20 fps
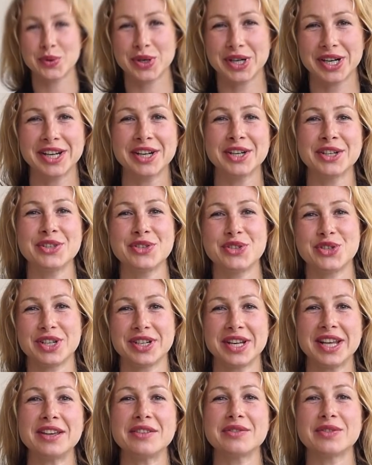We're here
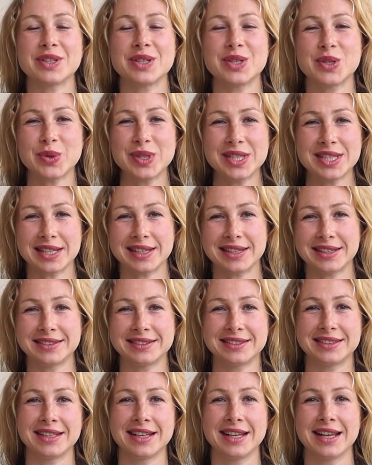in Geneva, in
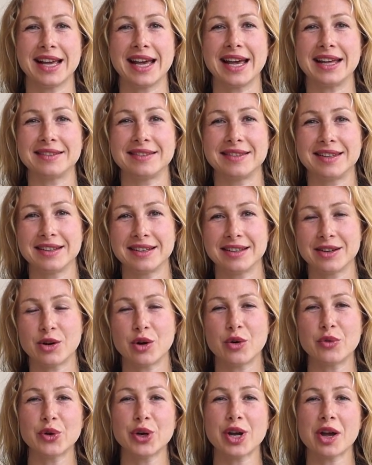Switzerland, at
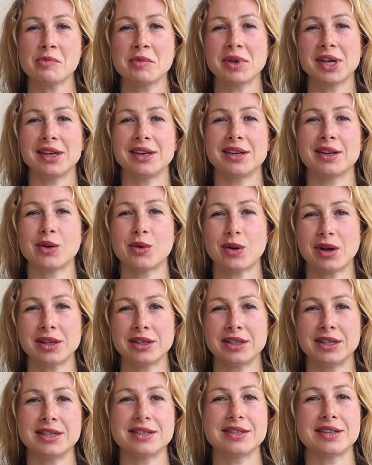the Overcoming
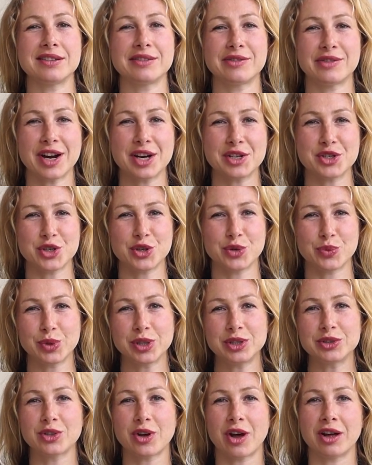Inequalities in a
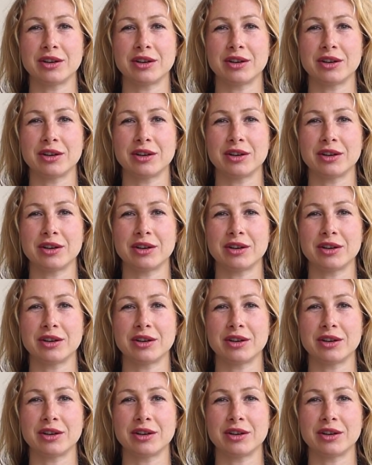Fractured World